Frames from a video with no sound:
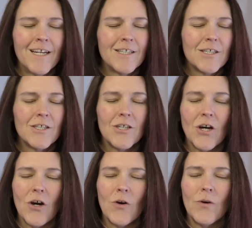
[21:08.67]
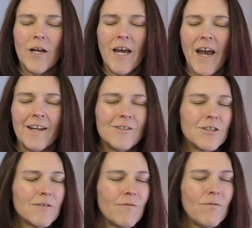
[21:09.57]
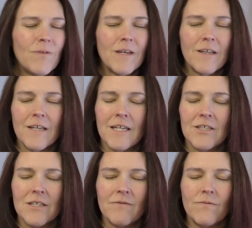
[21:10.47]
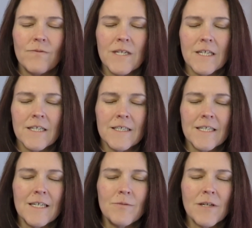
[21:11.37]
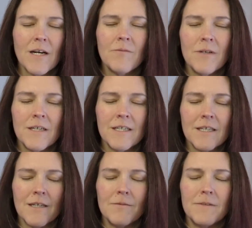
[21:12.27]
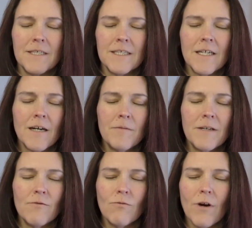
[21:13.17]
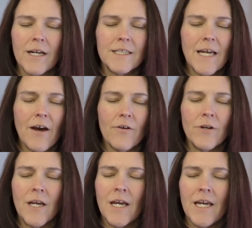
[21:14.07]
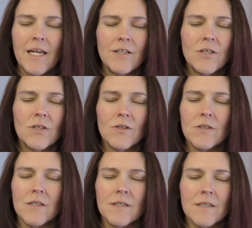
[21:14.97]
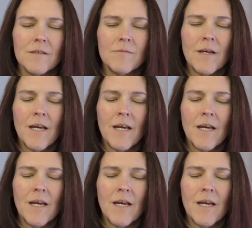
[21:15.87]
to toe and just feel it, and just feel it as it keeps coming and coming and coming right down into your system.